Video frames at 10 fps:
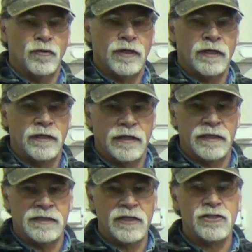in, in
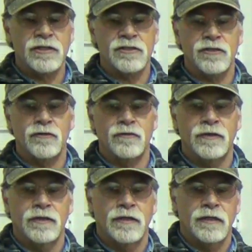addition to
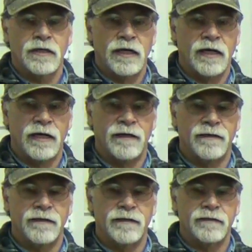uh,
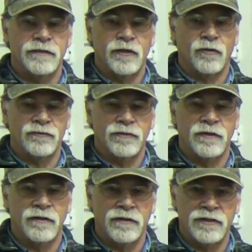you know
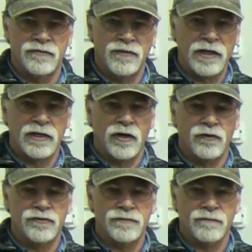the, these
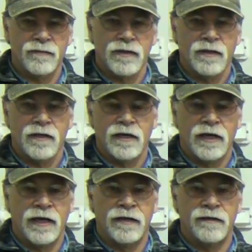videos,
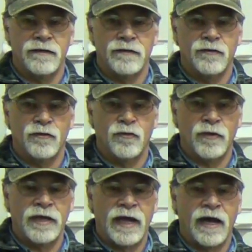uh,
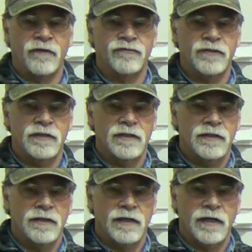we have,
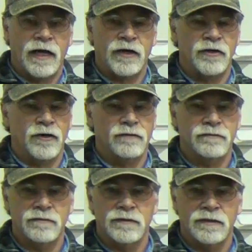I don't know,
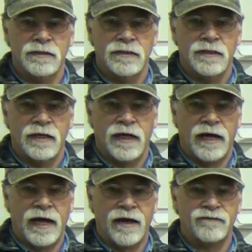a
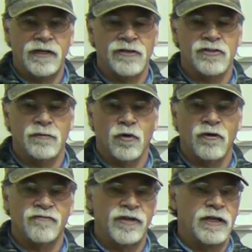half dozen or
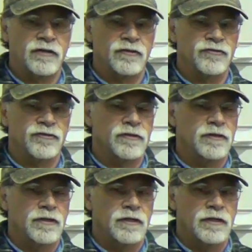more vehicles
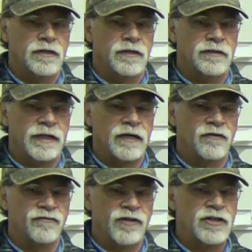that
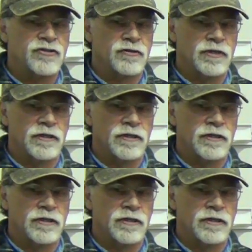are featured